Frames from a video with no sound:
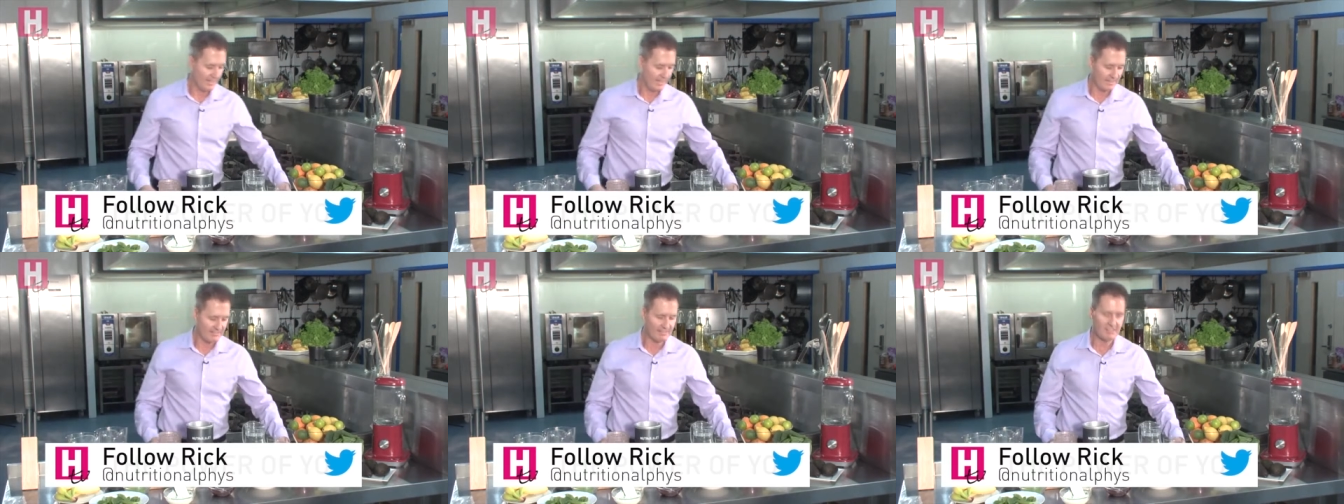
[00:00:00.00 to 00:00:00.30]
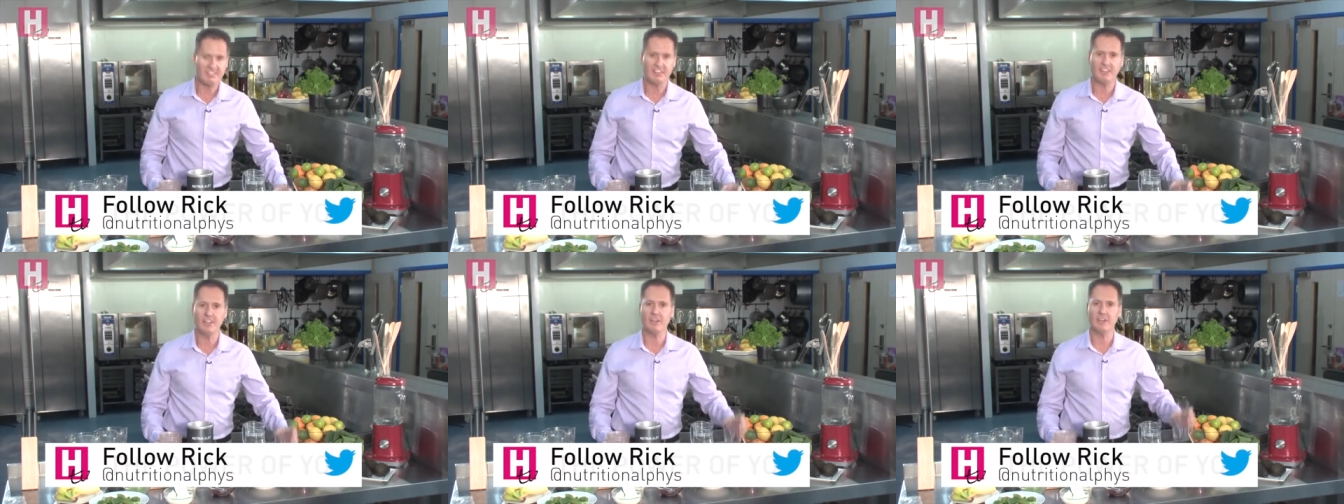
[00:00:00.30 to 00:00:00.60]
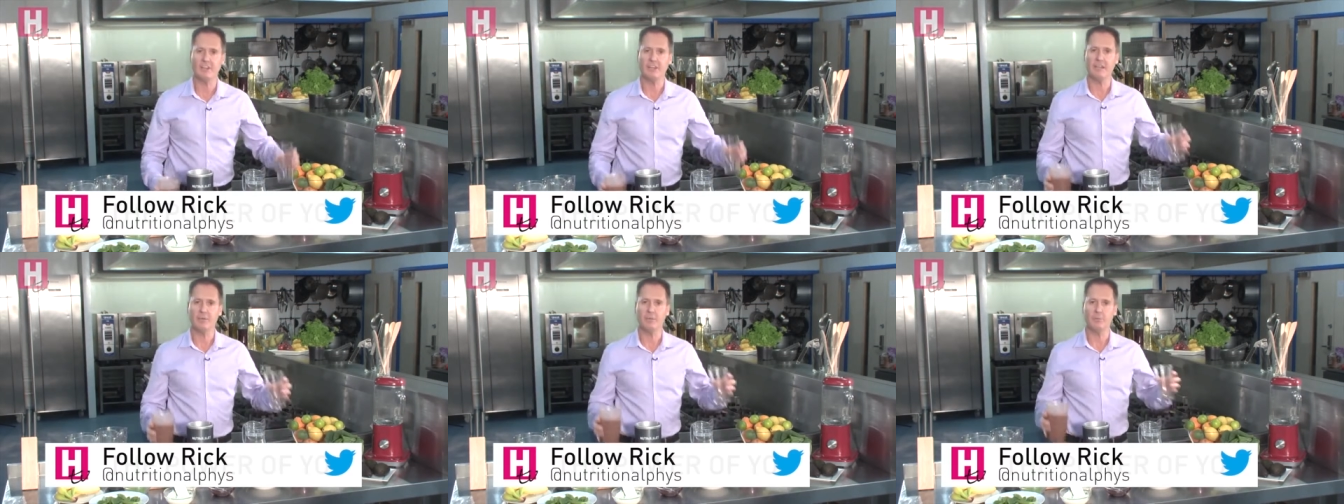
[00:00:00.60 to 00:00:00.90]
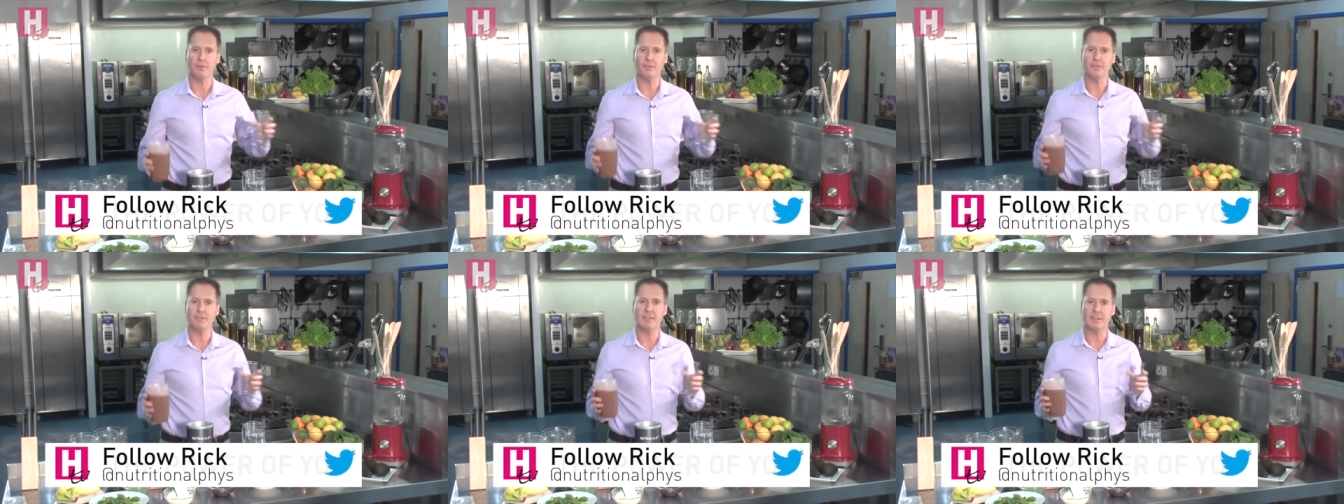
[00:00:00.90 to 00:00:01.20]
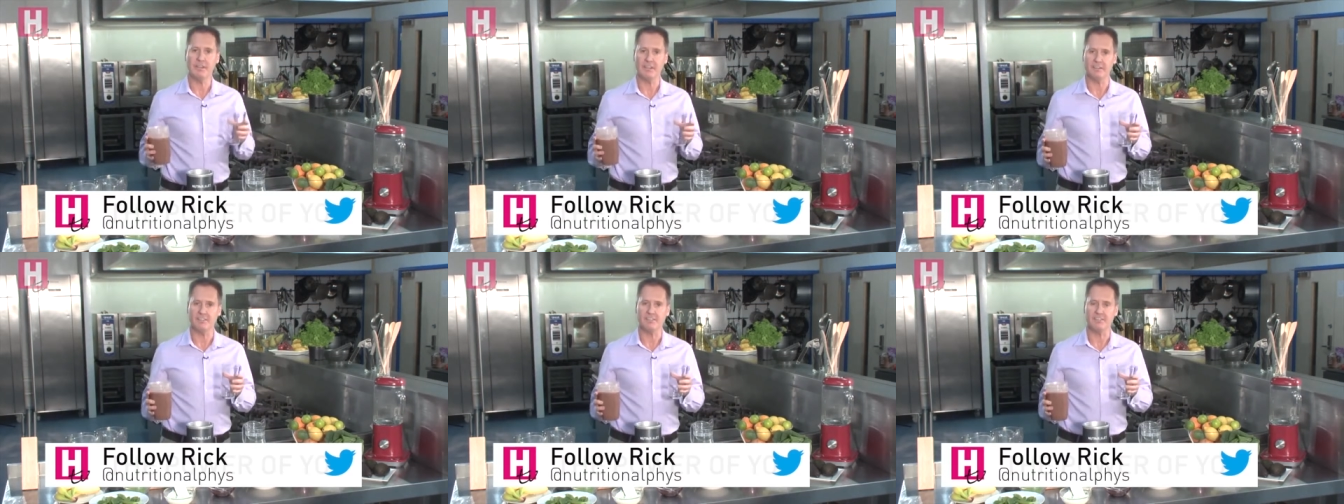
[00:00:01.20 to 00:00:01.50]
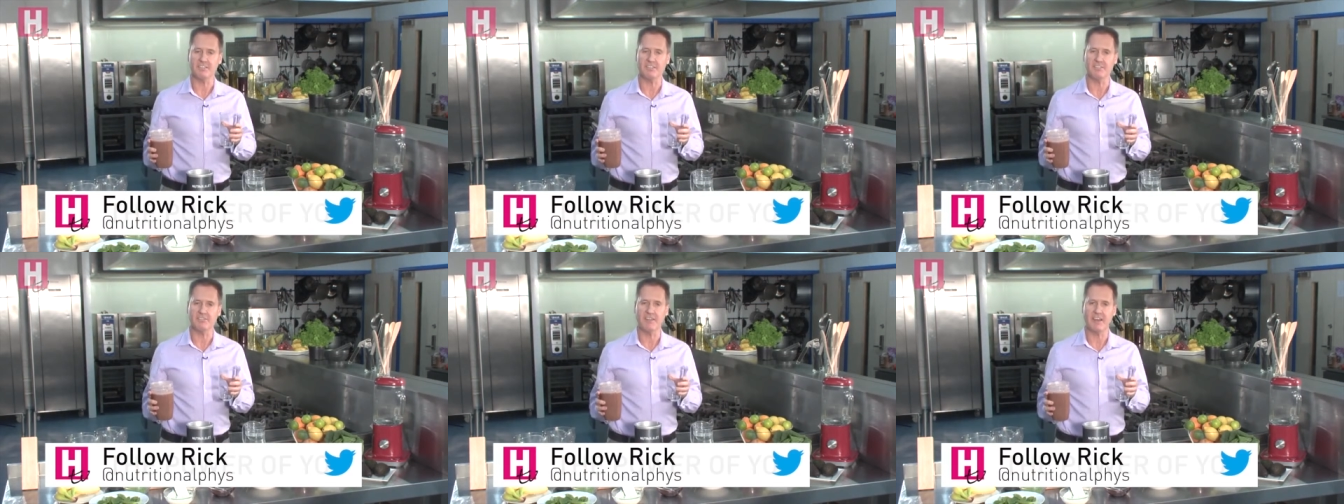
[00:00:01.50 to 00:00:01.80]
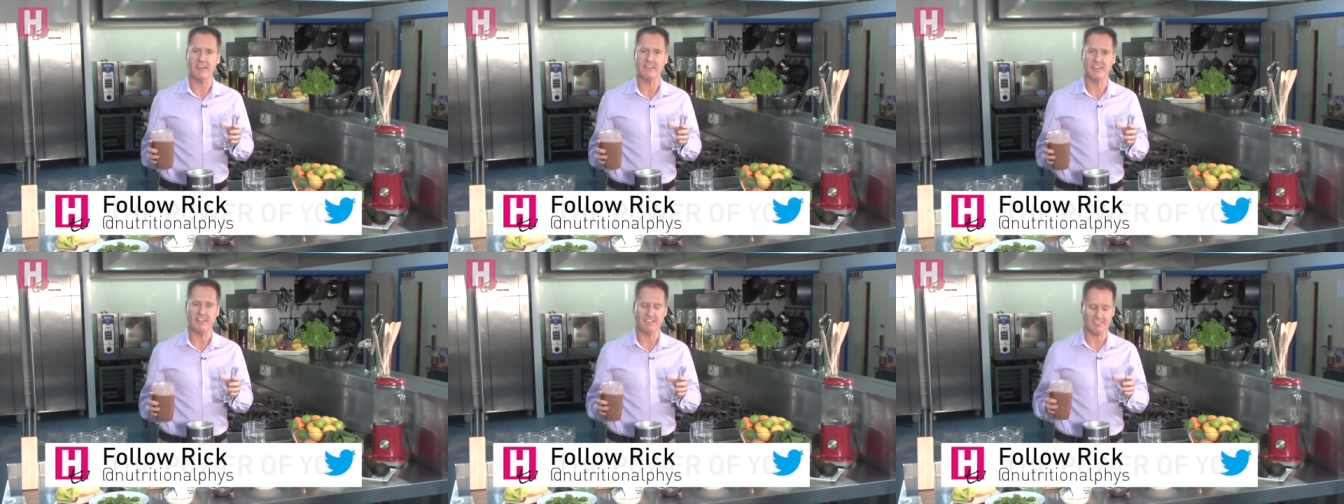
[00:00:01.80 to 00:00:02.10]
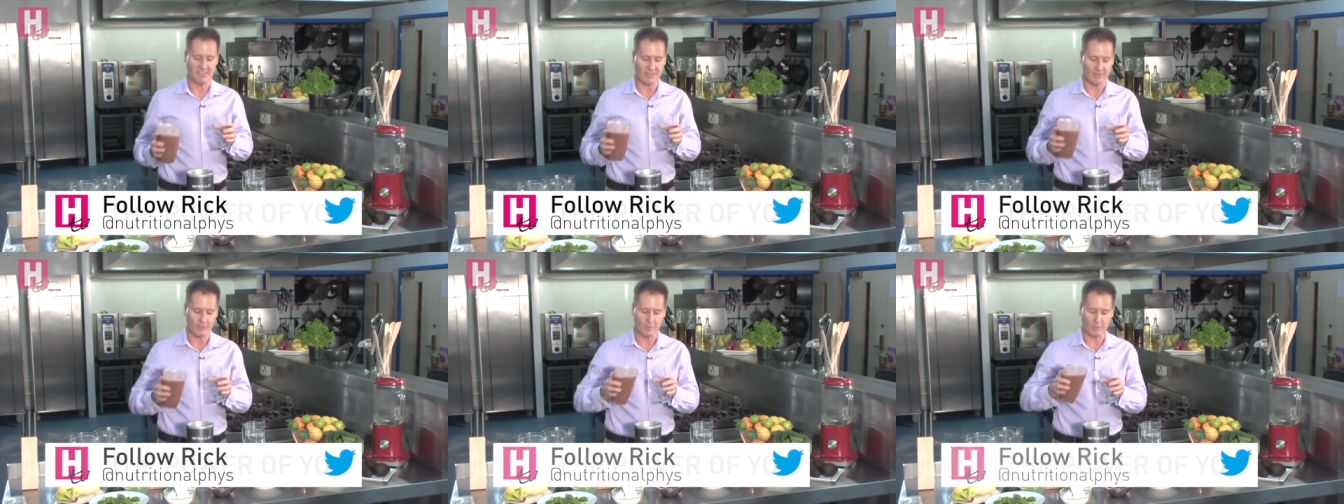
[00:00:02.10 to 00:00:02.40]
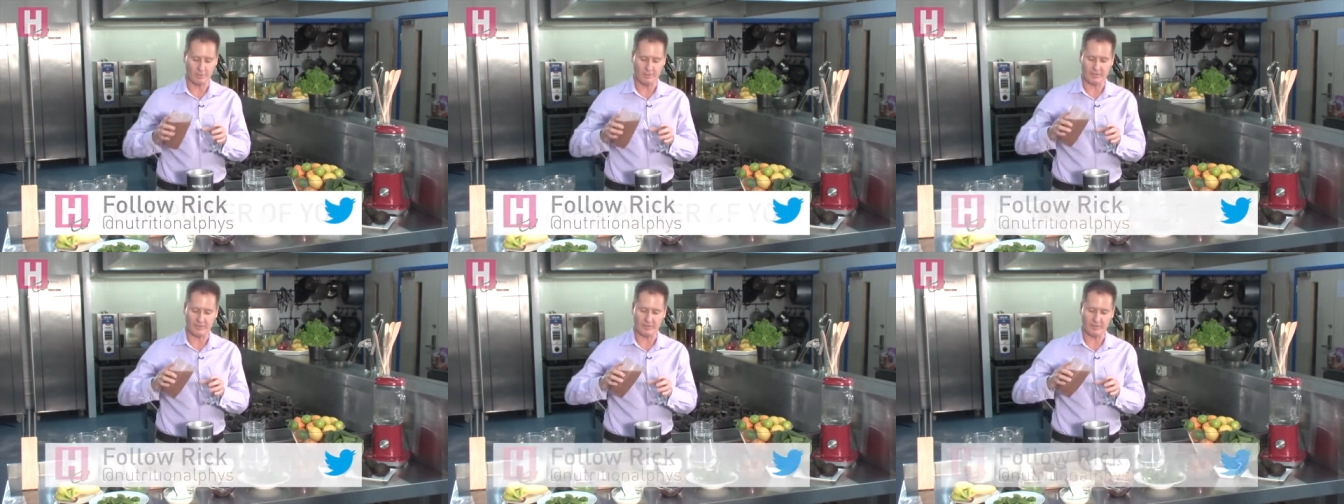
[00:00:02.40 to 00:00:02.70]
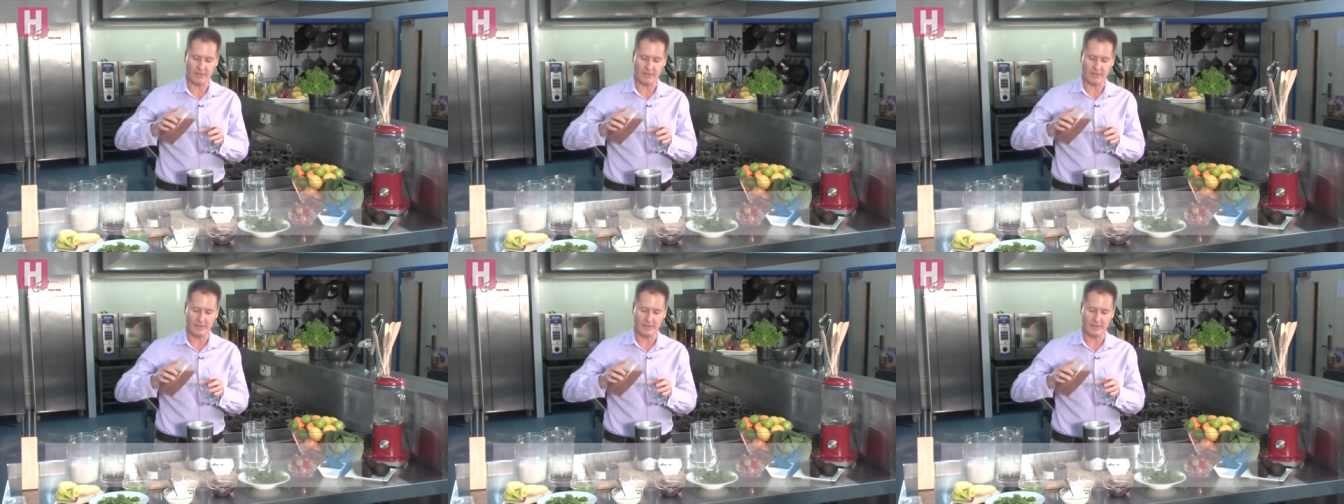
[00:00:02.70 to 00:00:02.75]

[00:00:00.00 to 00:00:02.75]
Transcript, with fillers: As I said earlier, with the kids, this is fantastic. Call it the